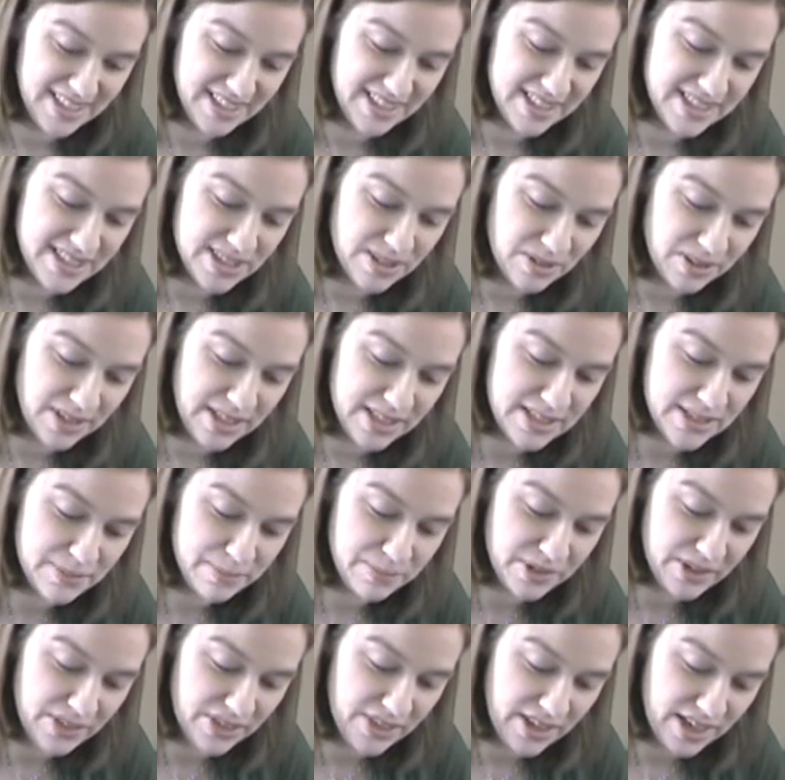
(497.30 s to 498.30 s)
So let's
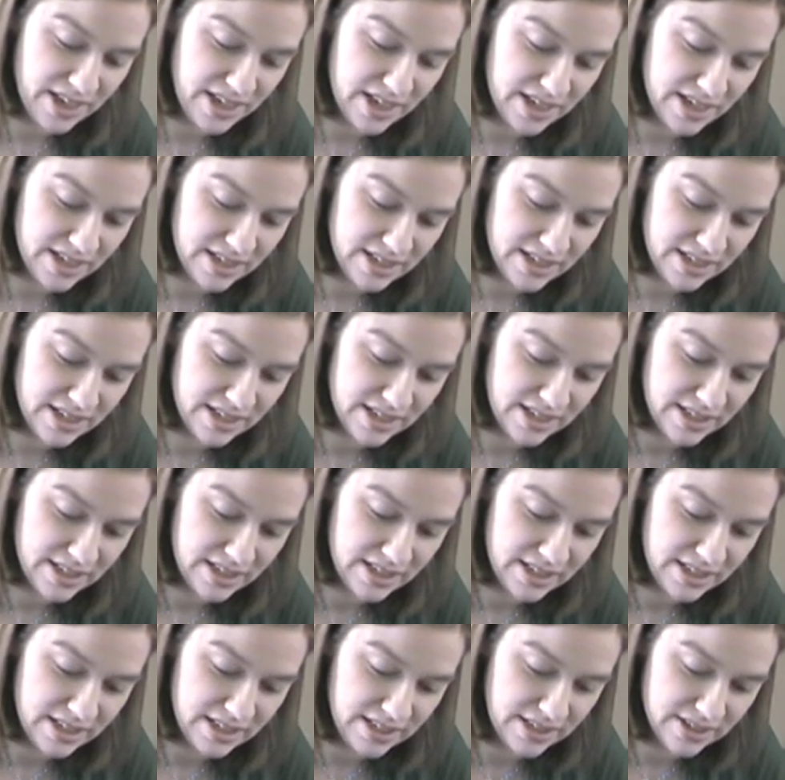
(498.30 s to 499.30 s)
put that
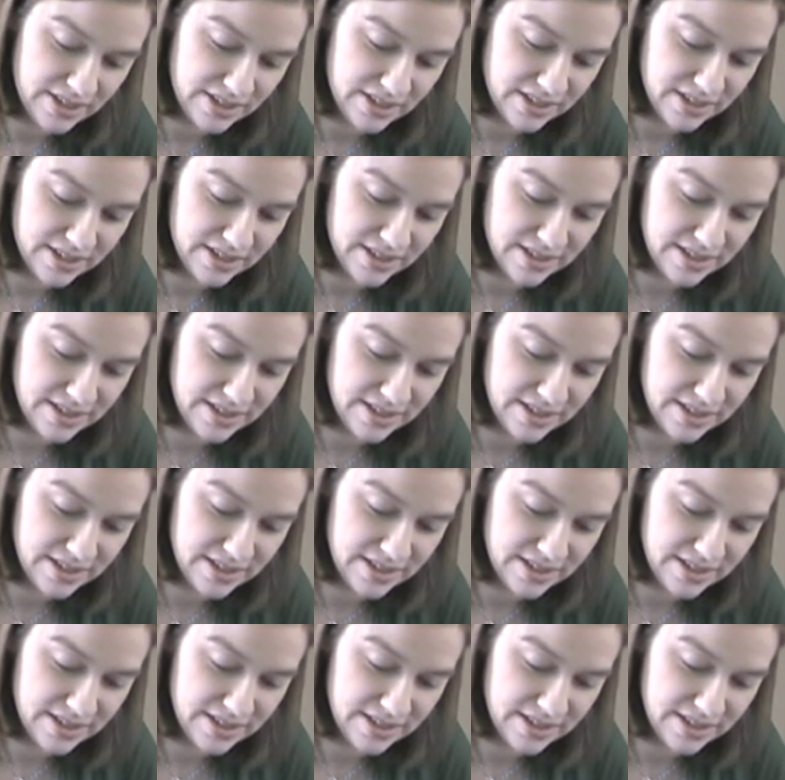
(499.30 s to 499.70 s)
here.